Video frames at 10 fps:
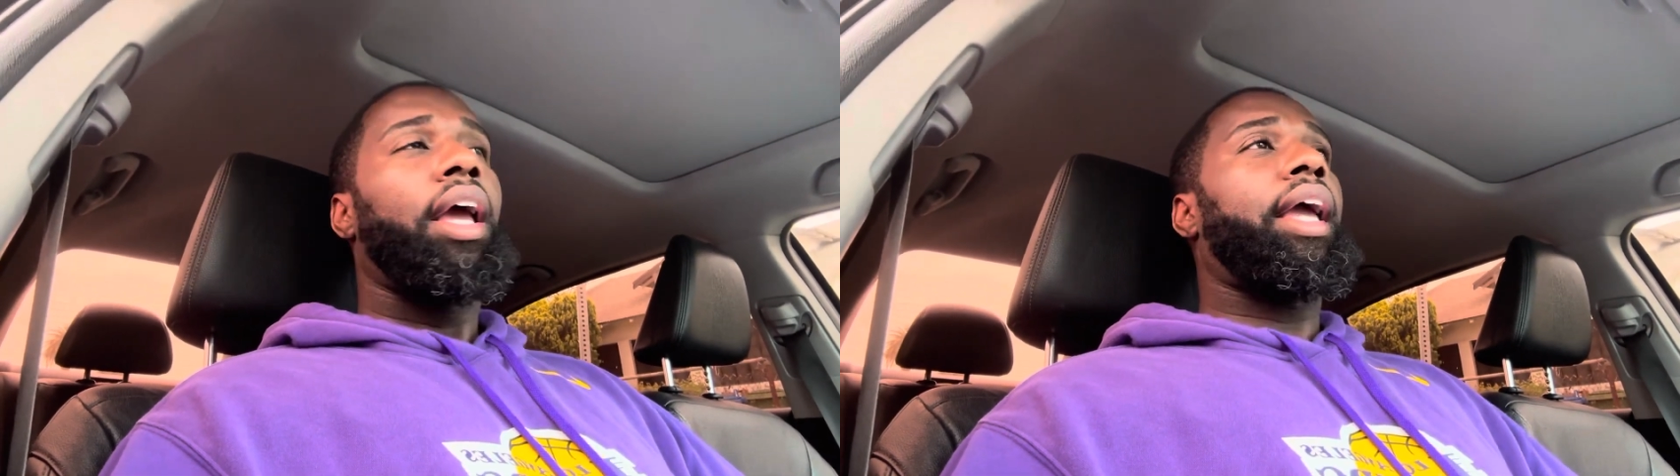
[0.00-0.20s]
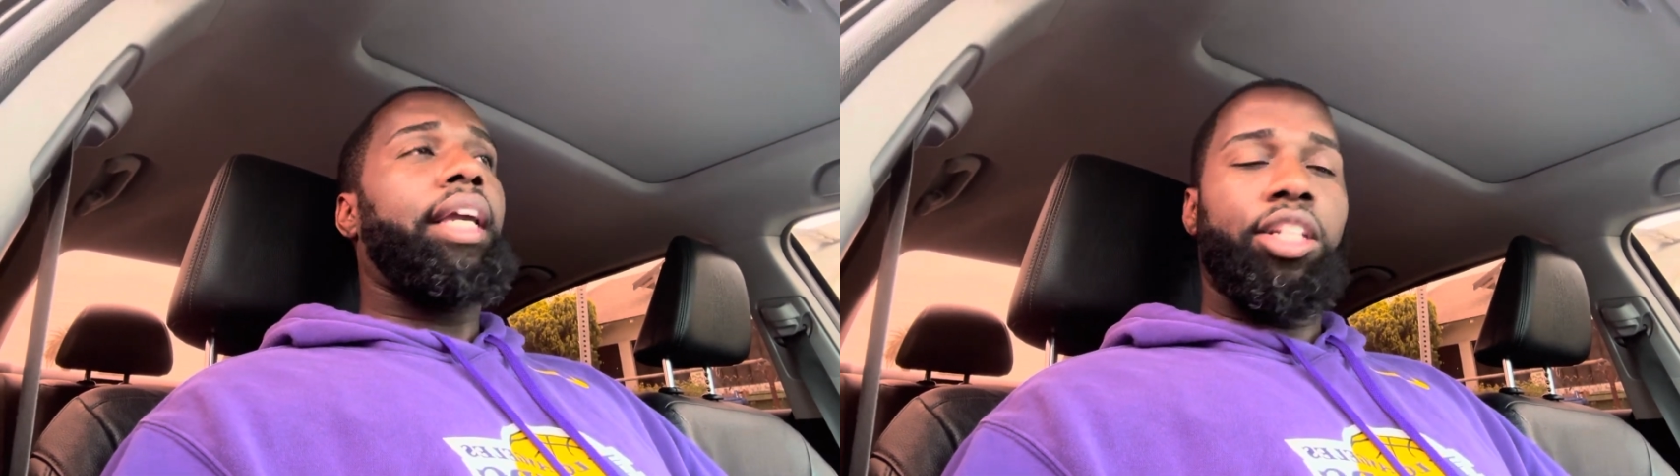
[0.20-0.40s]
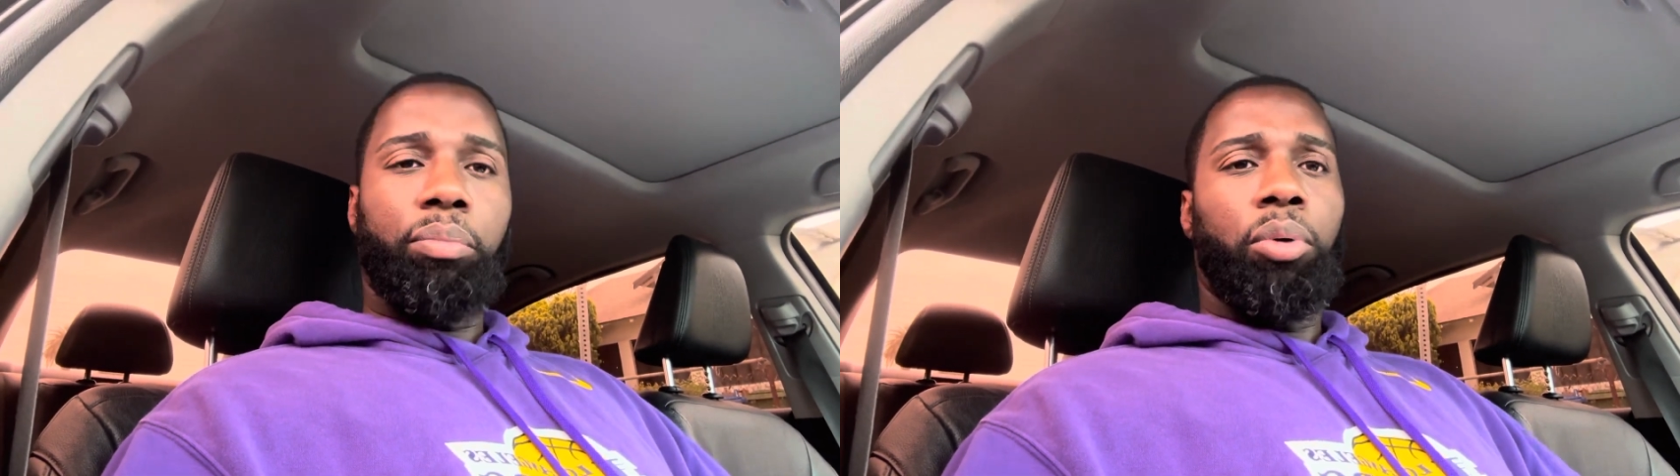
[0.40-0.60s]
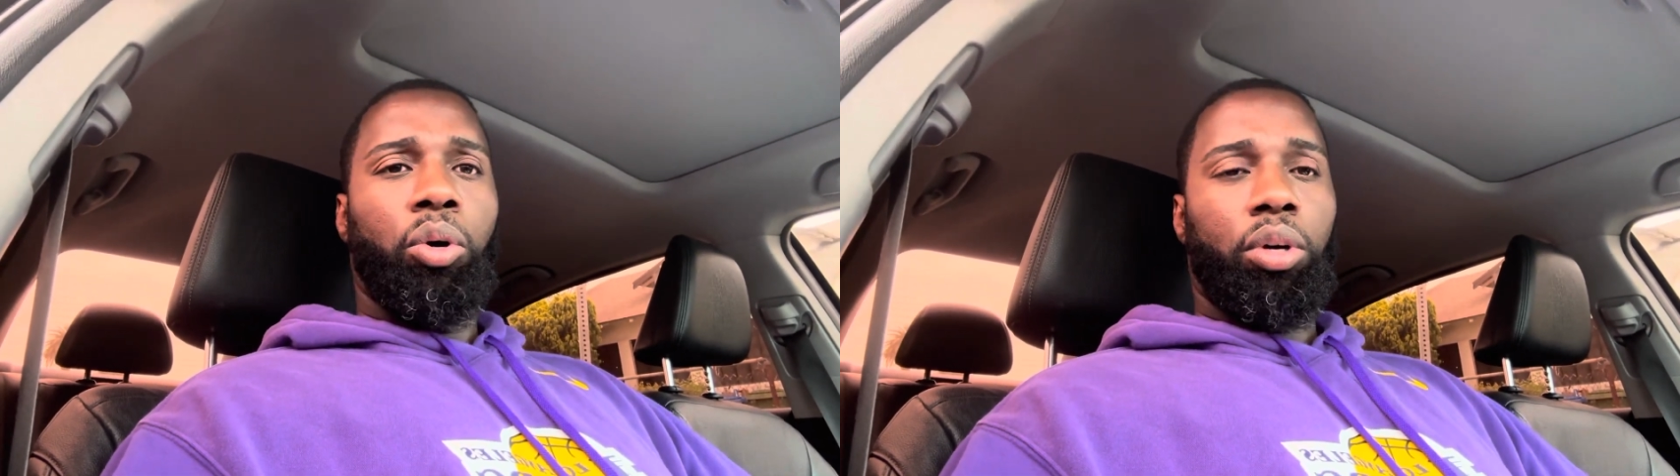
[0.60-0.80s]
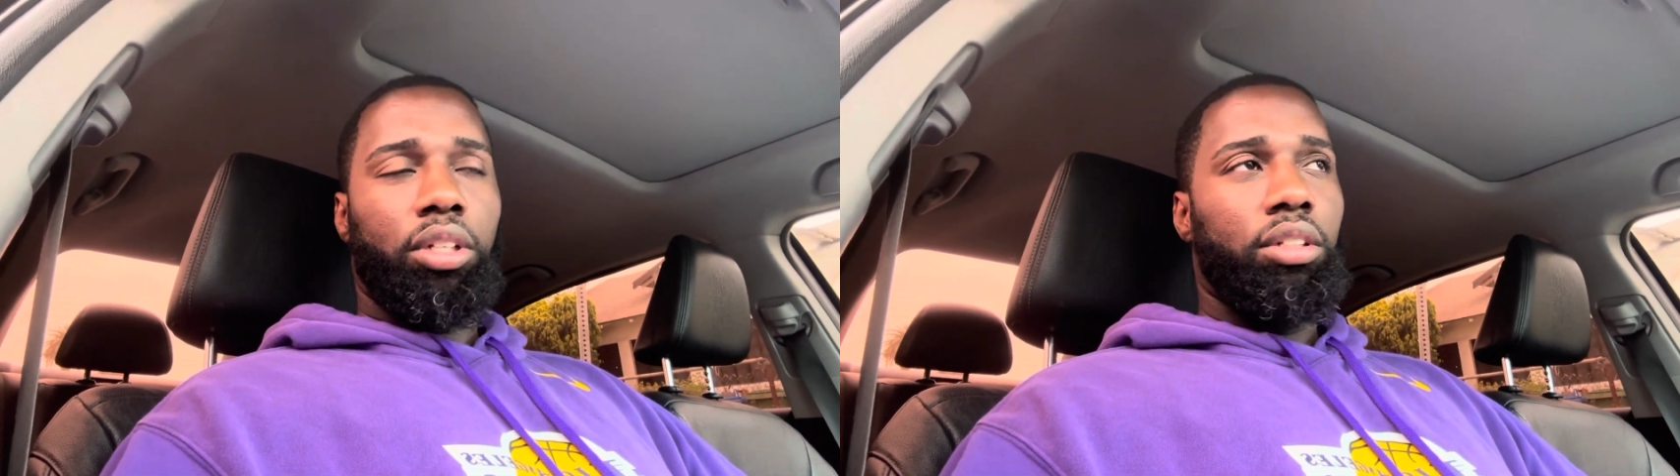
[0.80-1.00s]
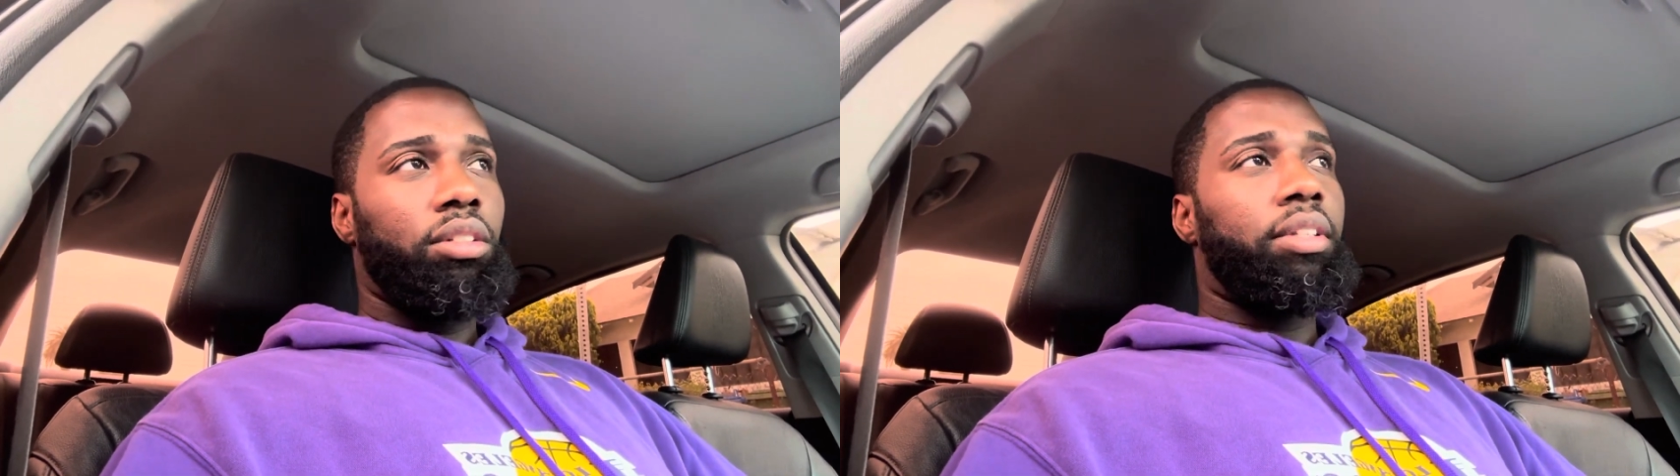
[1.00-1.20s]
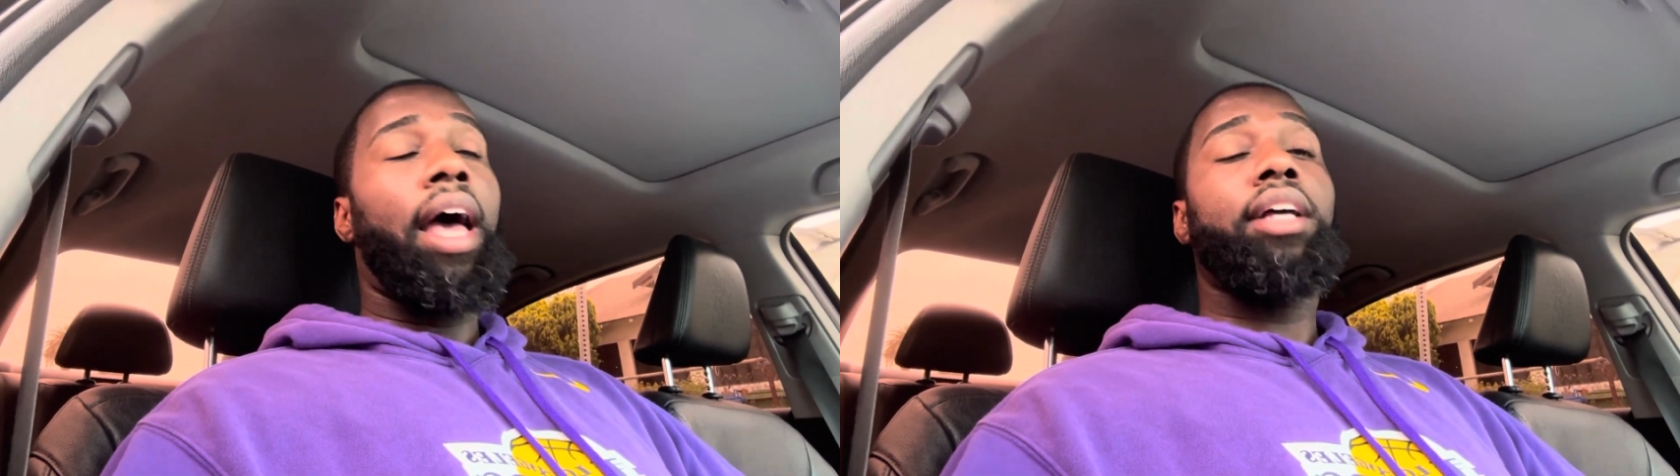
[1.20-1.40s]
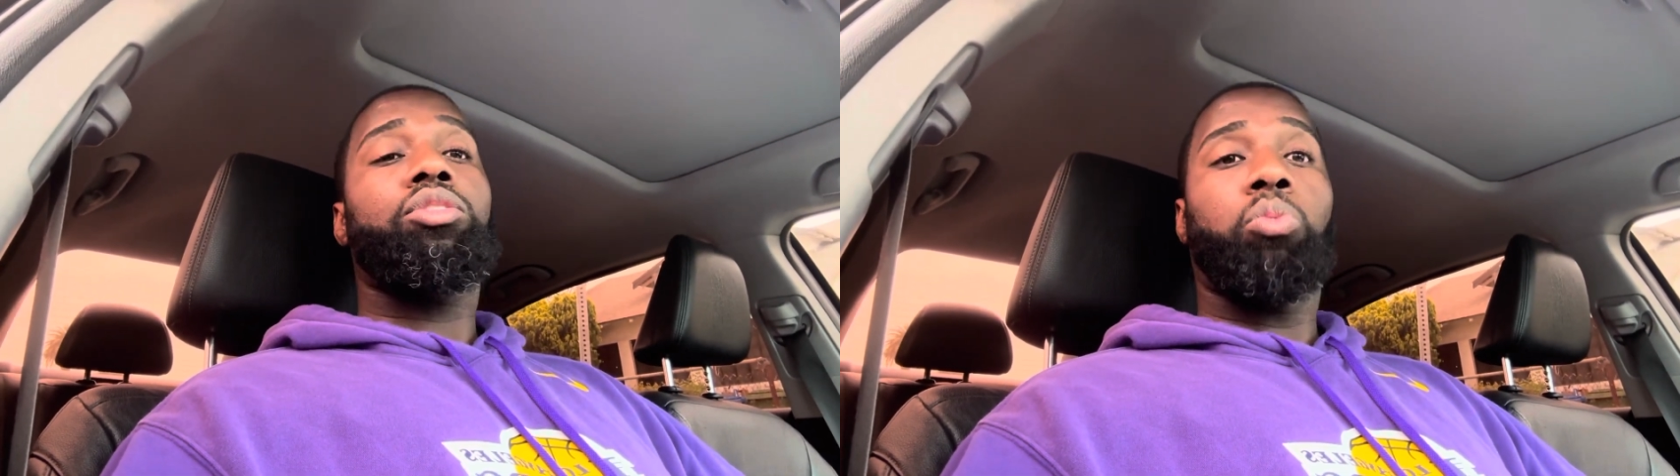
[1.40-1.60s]
And he's a boy.
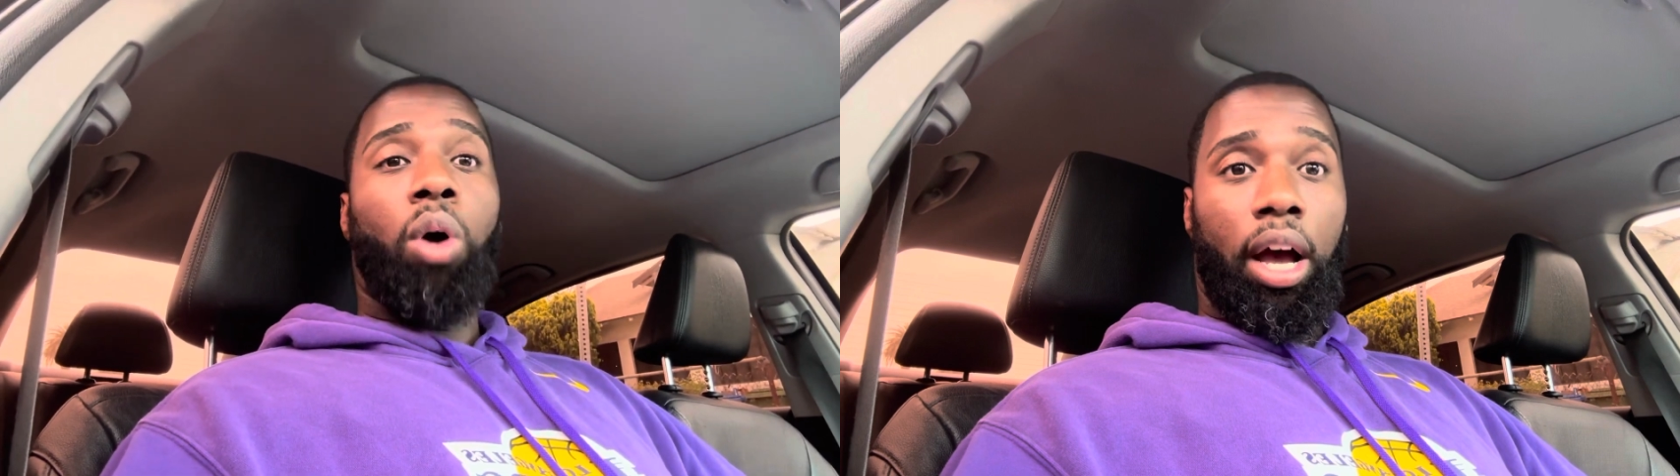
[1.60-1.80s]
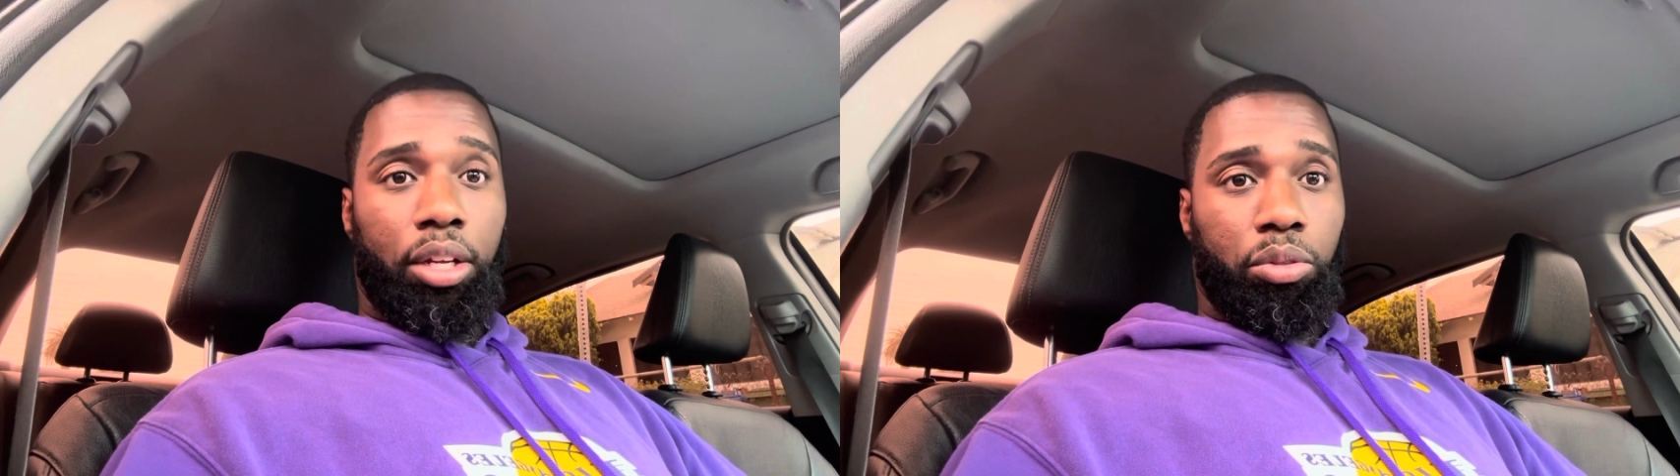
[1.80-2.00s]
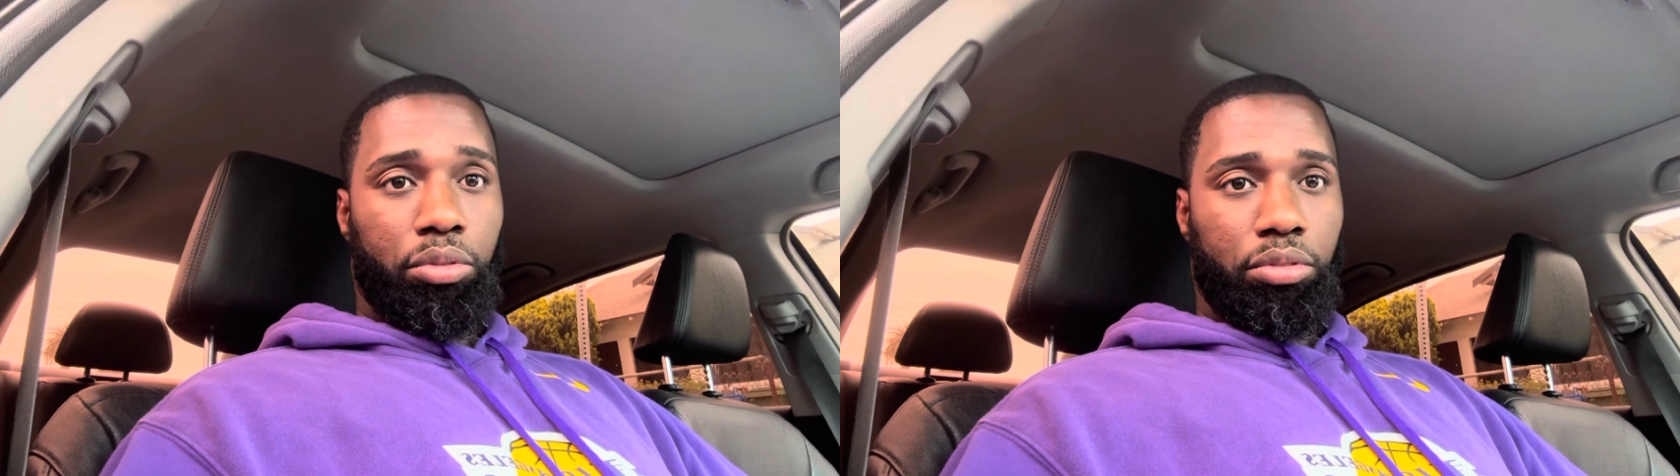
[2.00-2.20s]
That's wild.